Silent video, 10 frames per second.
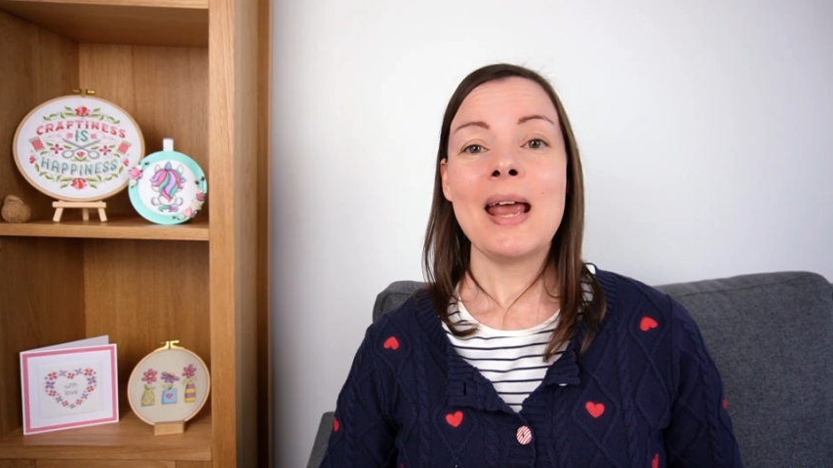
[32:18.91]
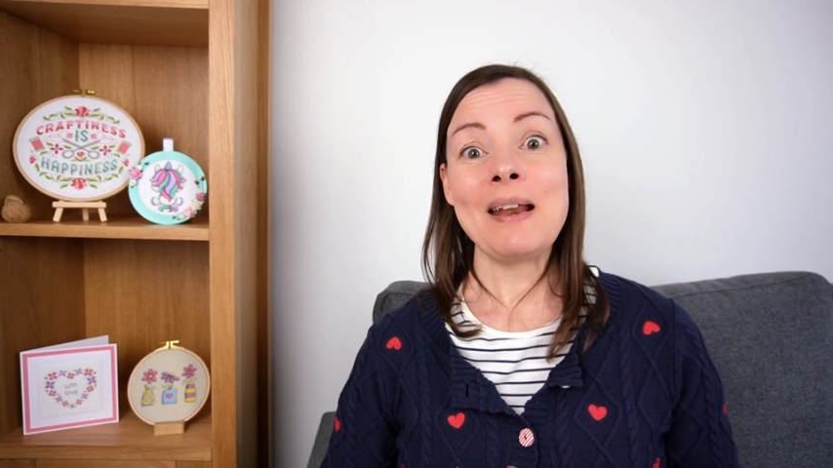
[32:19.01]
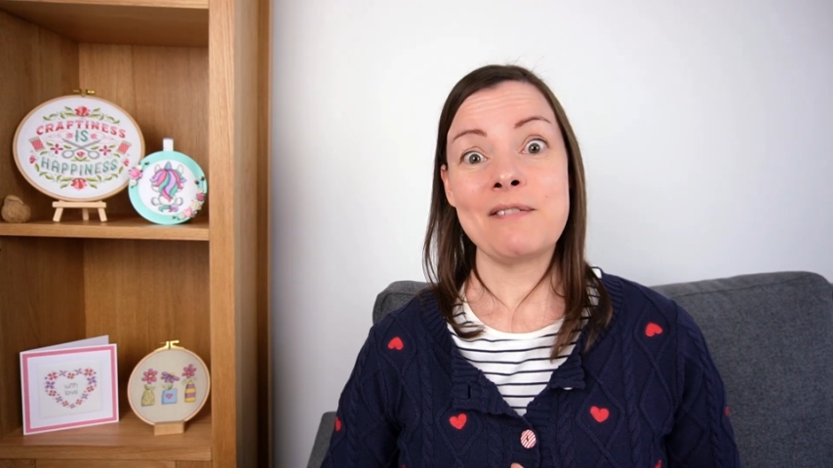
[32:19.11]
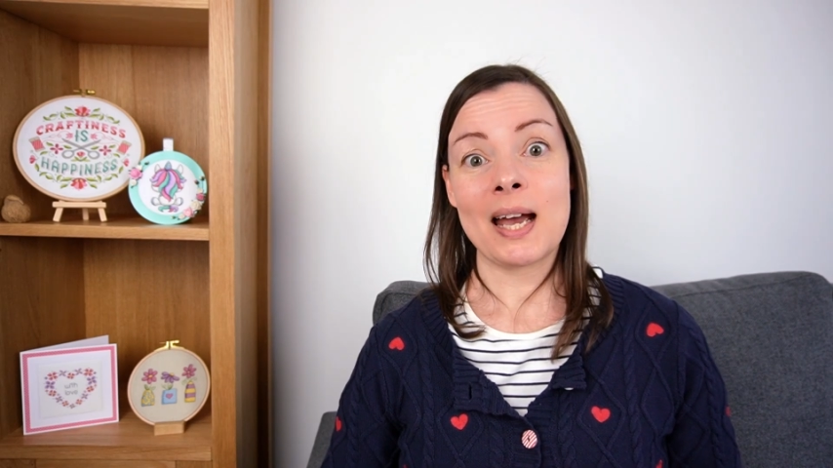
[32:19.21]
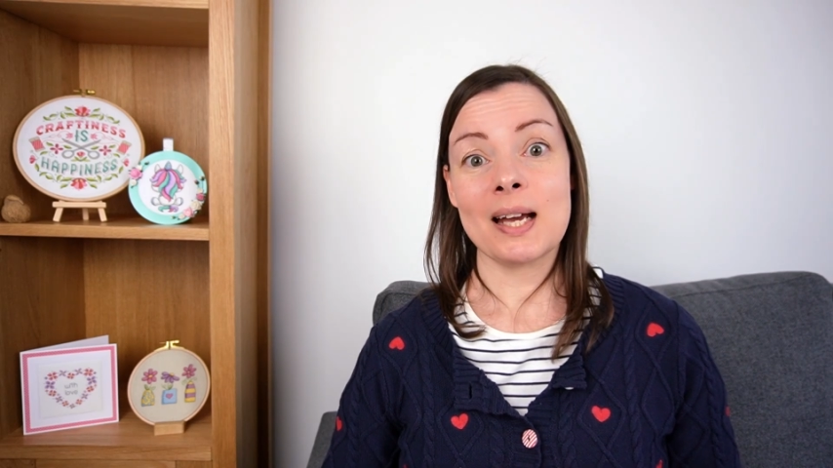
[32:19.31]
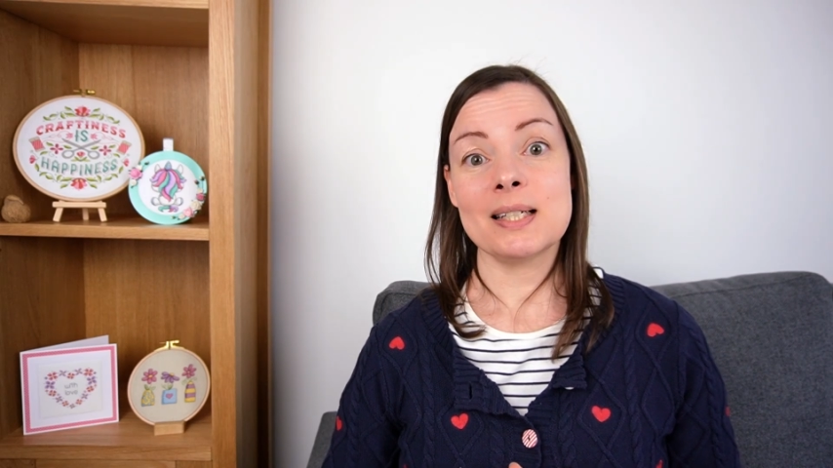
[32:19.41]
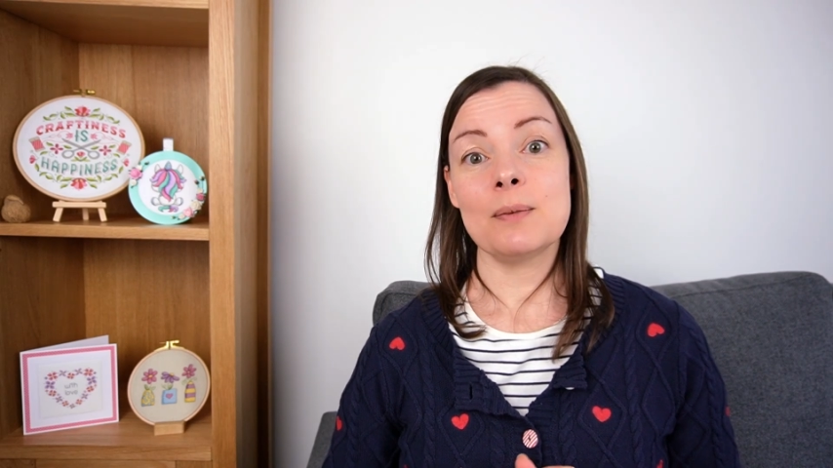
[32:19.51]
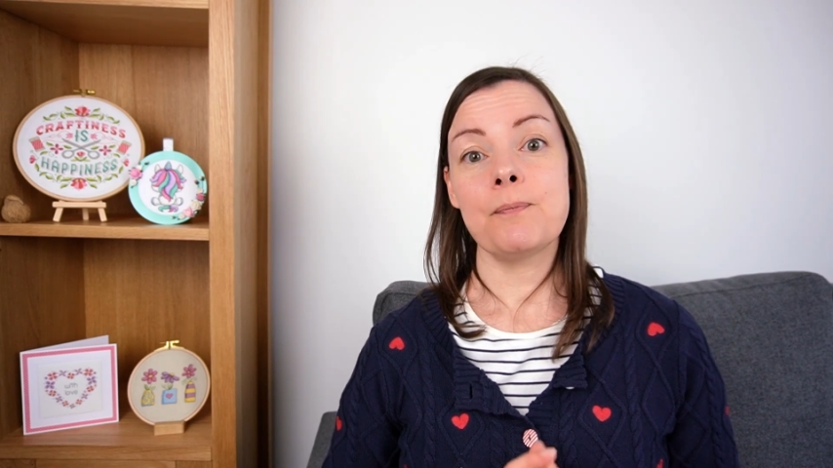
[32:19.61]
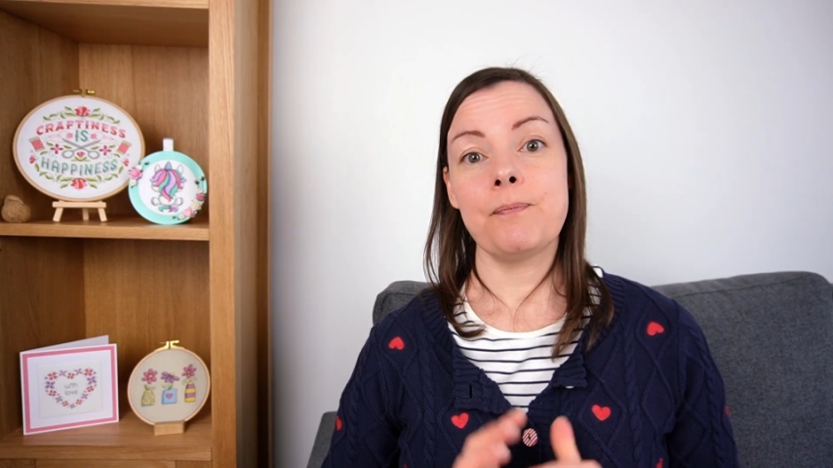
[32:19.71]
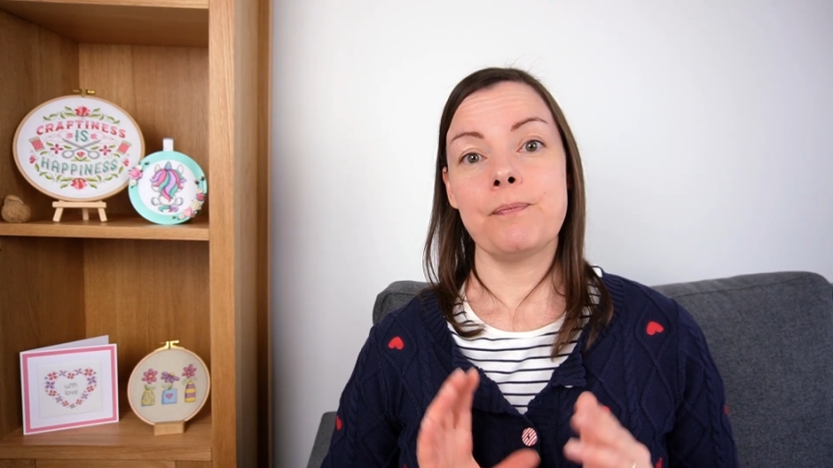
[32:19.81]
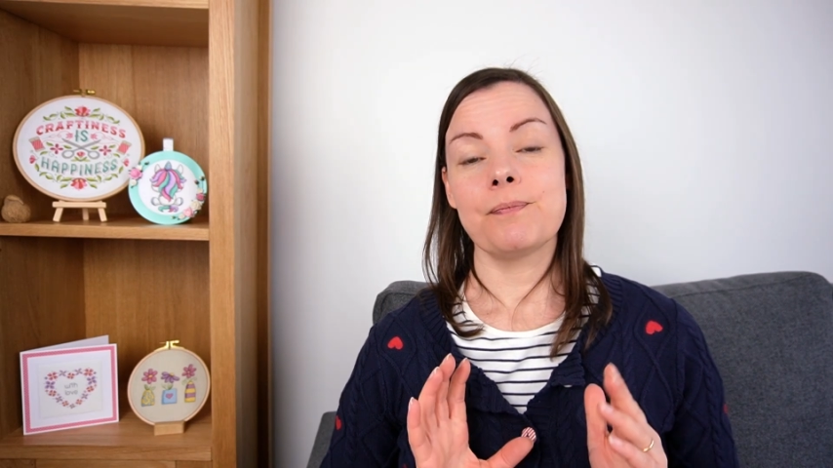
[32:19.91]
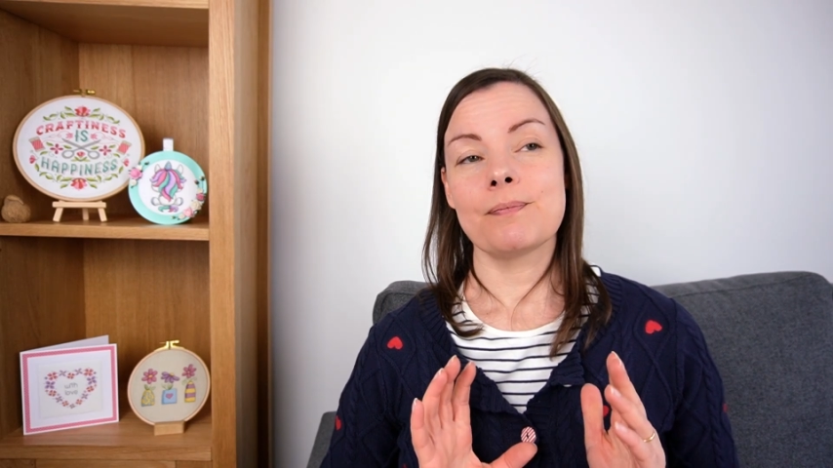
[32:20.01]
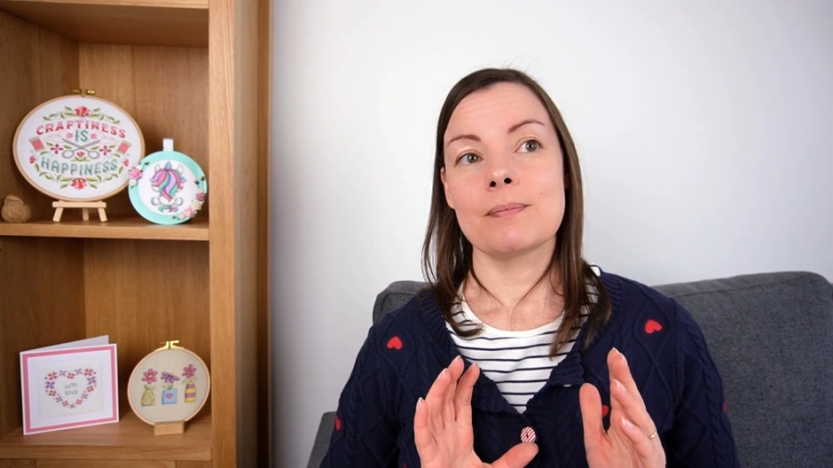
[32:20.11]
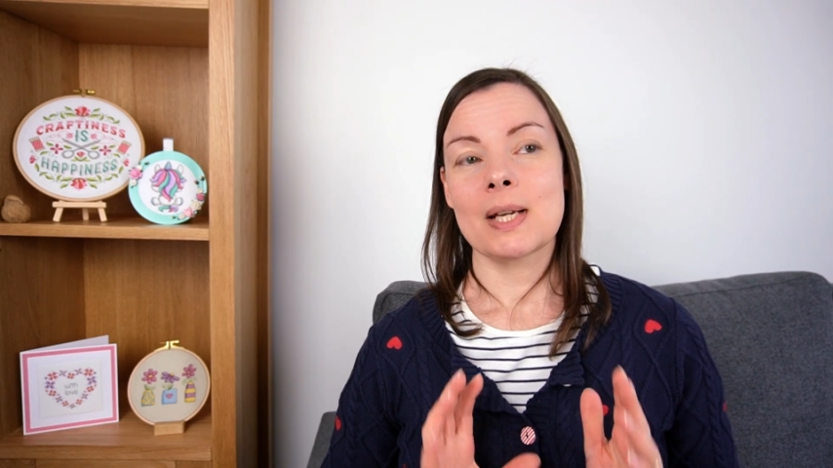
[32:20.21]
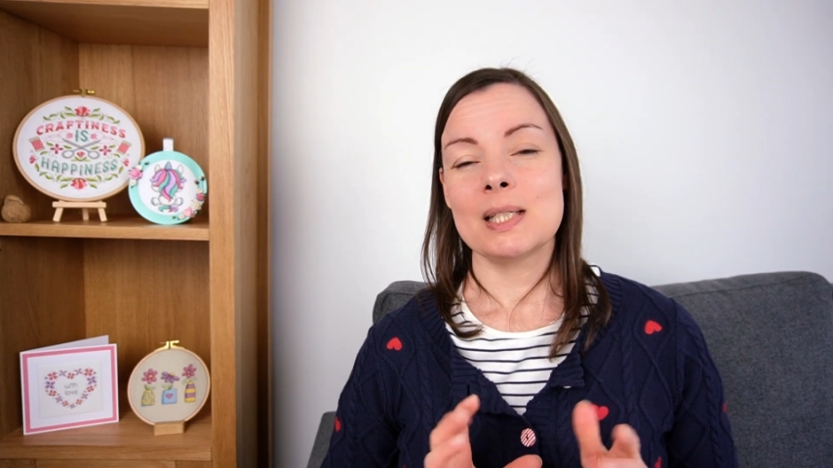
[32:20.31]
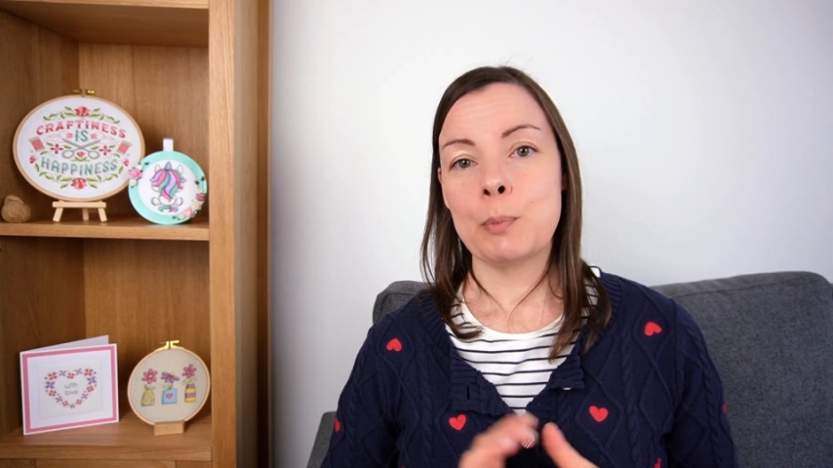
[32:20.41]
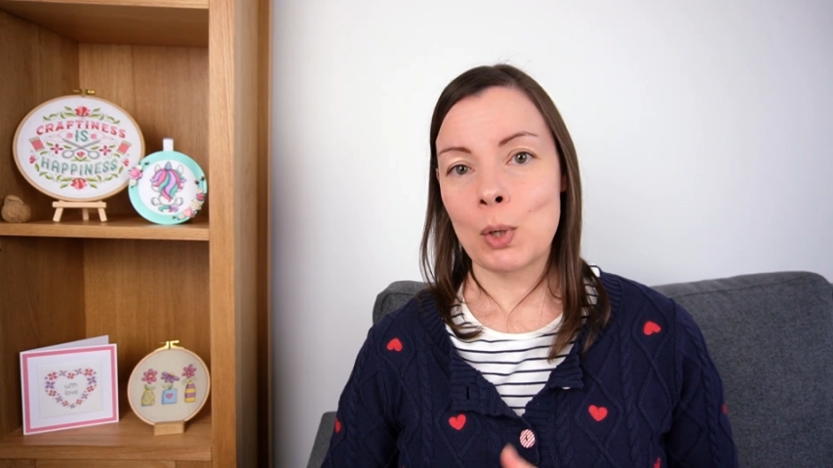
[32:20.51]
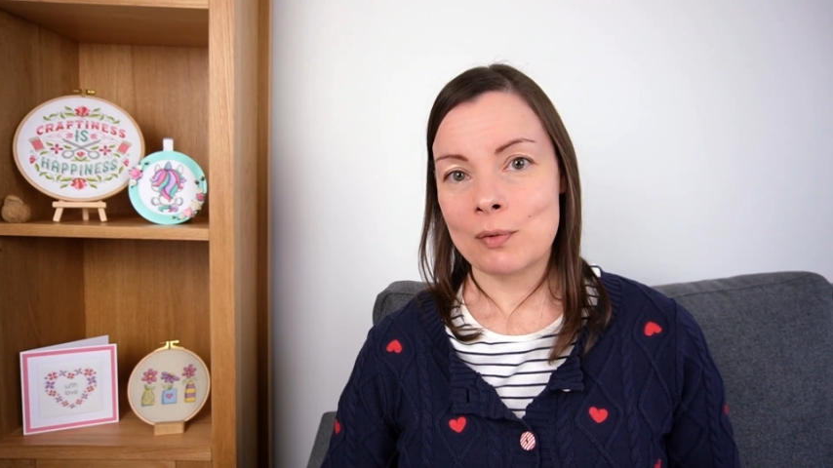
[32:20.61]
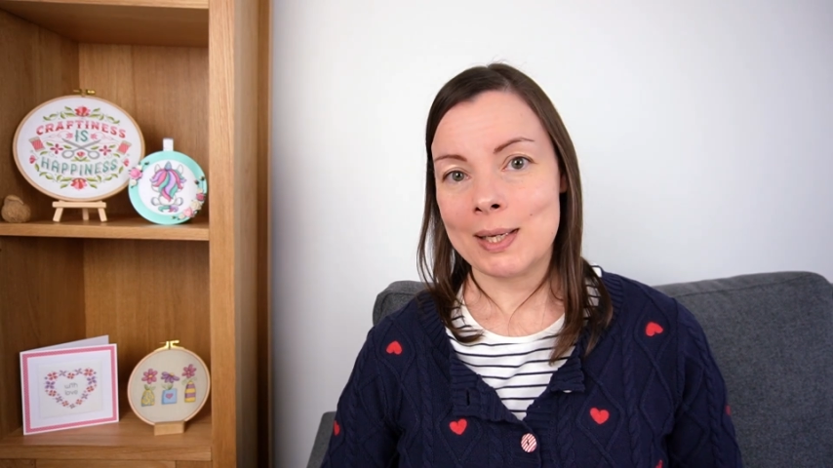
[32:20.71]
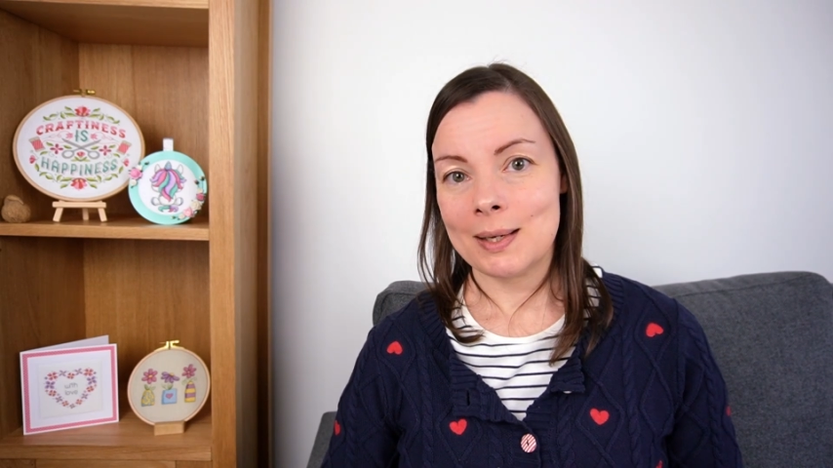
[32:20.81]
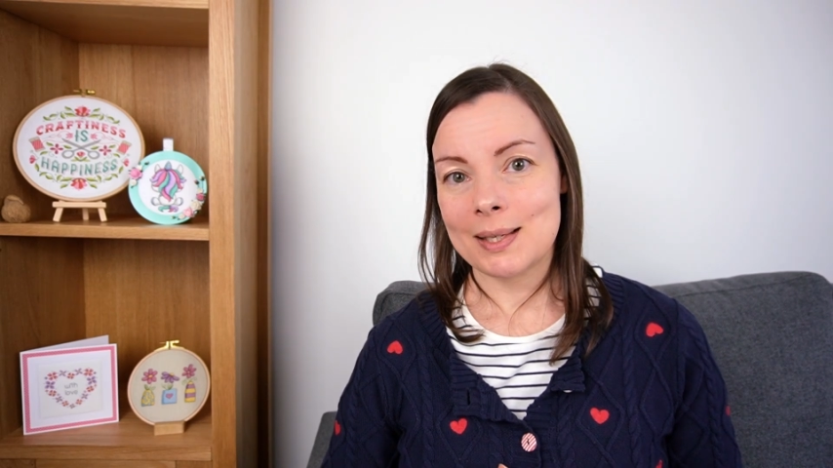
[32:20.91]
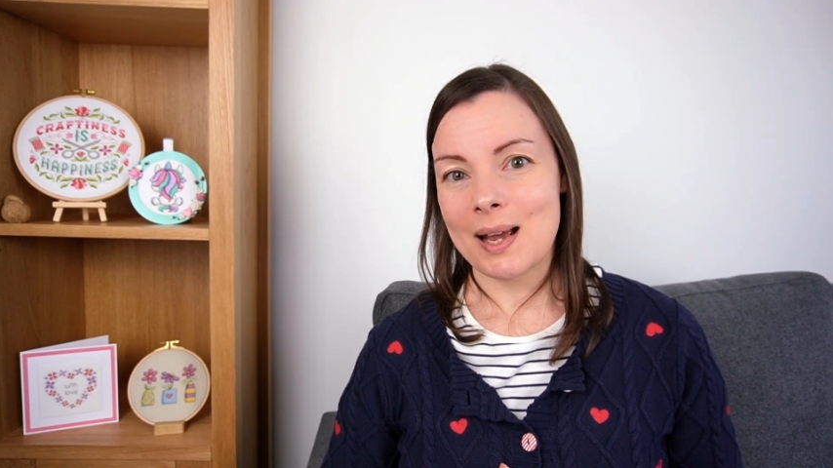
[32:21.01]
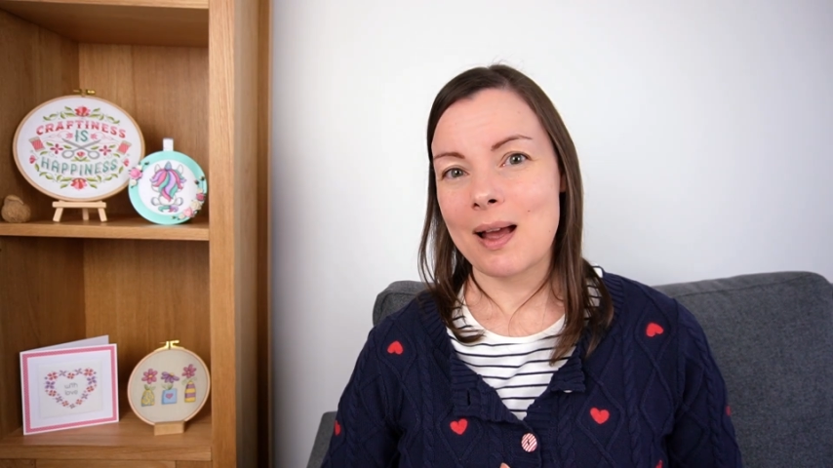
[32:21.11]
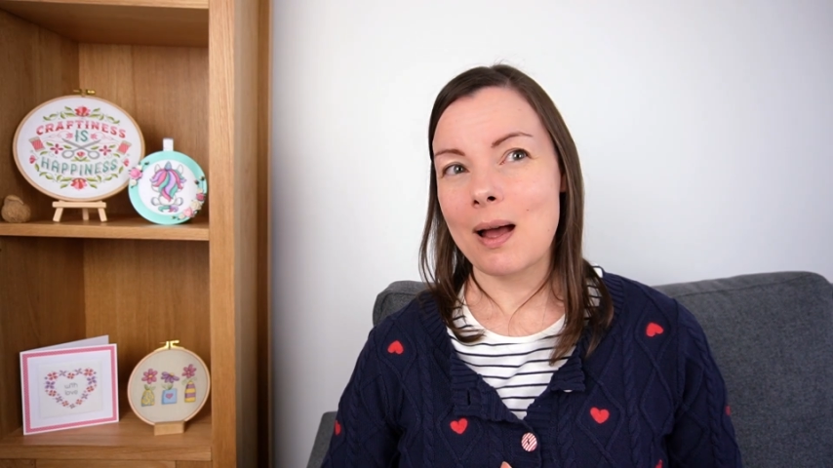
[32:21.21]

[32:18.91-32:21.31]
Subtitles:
In fact, spoiler alert,